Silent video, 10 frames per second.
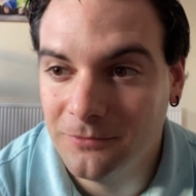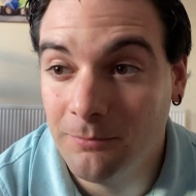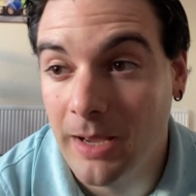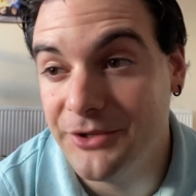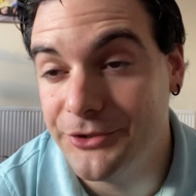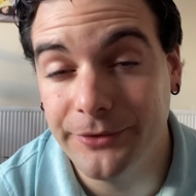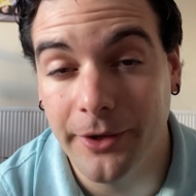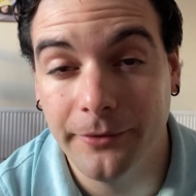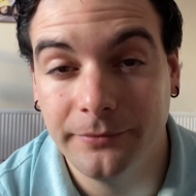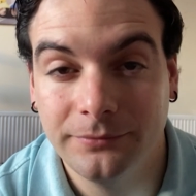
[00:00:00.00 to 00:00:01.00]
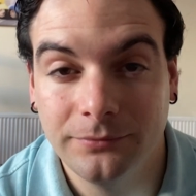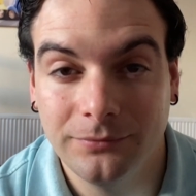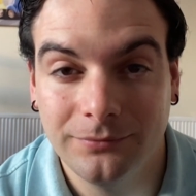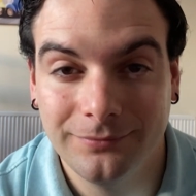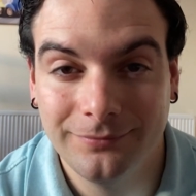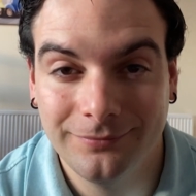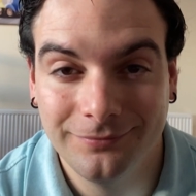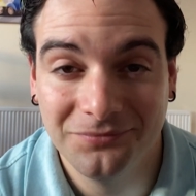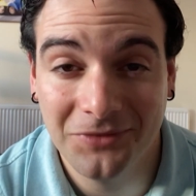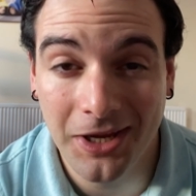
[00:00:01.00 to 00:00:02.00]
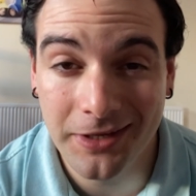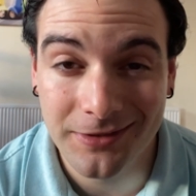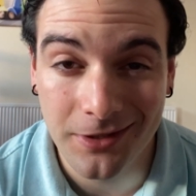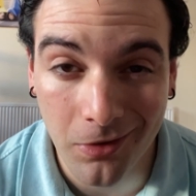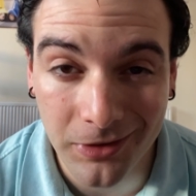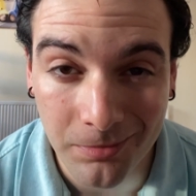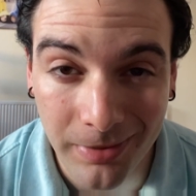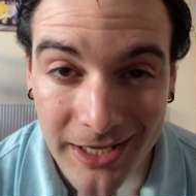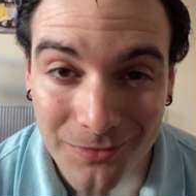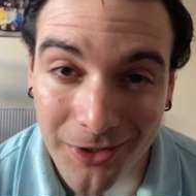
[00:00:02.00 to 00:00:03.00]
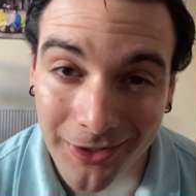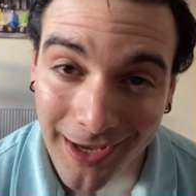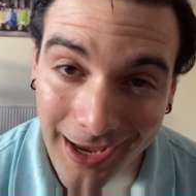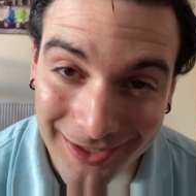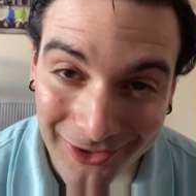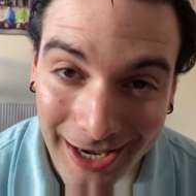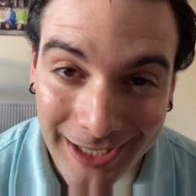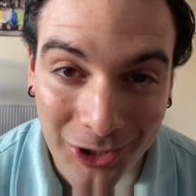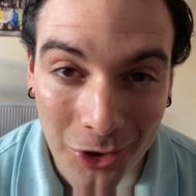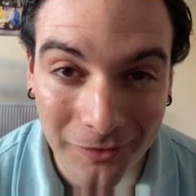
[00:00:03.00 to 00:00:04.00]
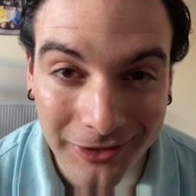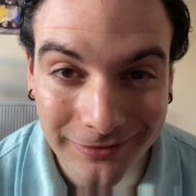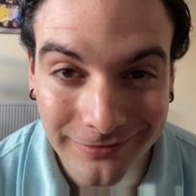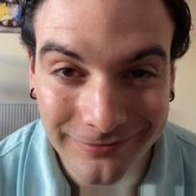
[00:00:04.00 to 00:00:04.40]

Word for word: Mind you though, it is the only place where you can get your leg over.